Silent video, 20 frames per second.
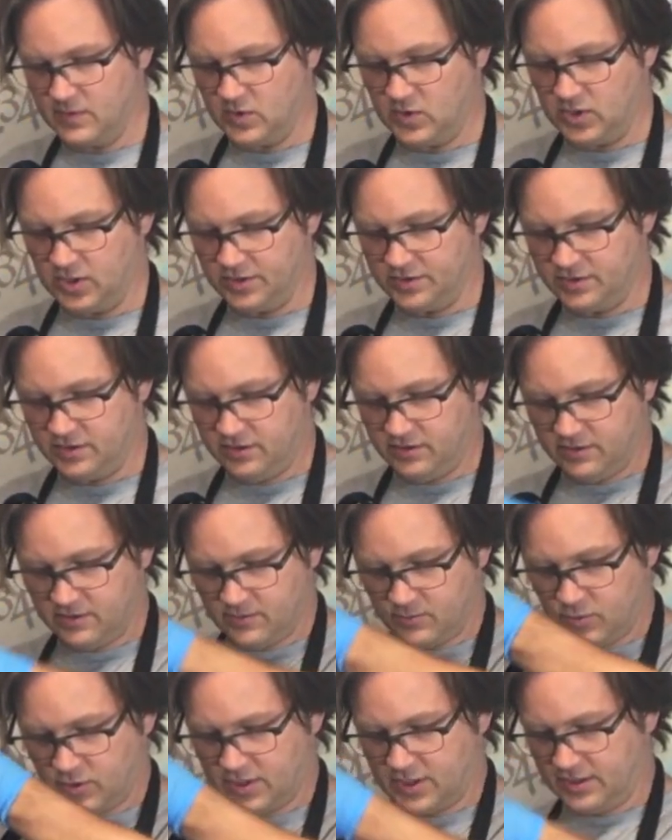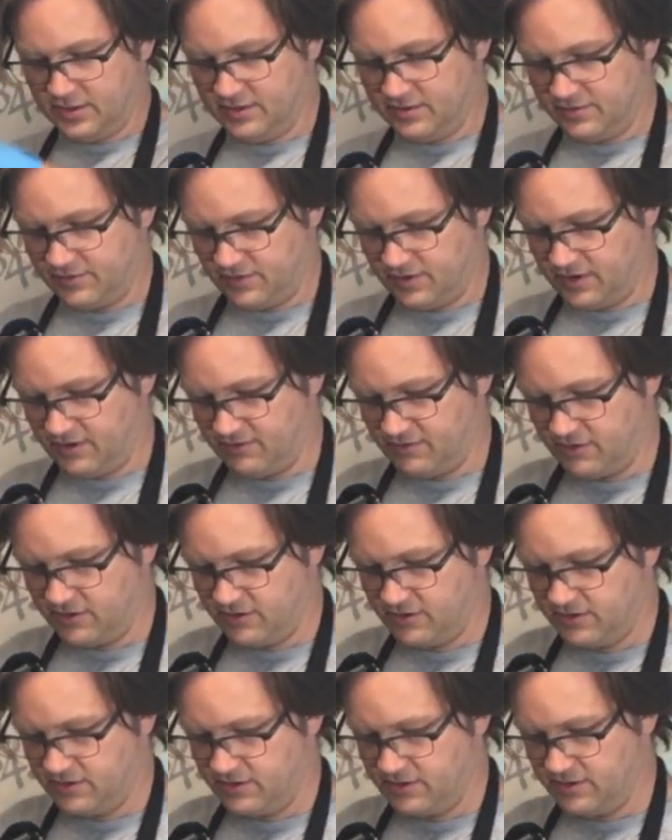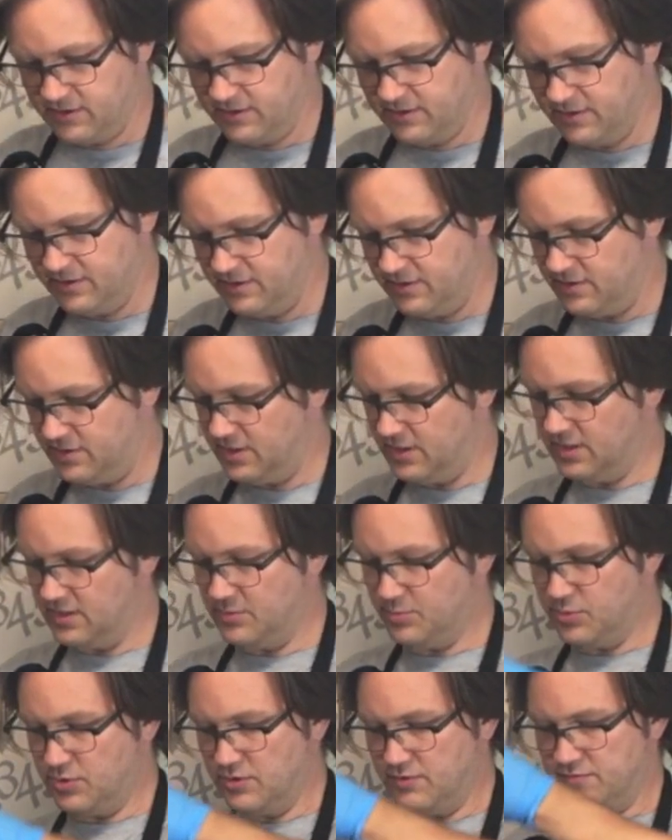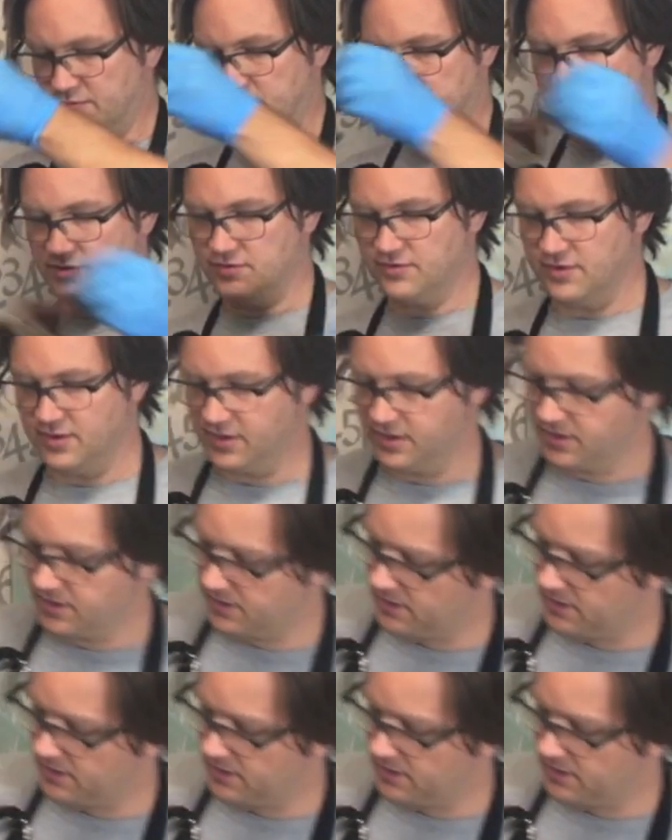All right, so you could work on this forever to get the perfect strike.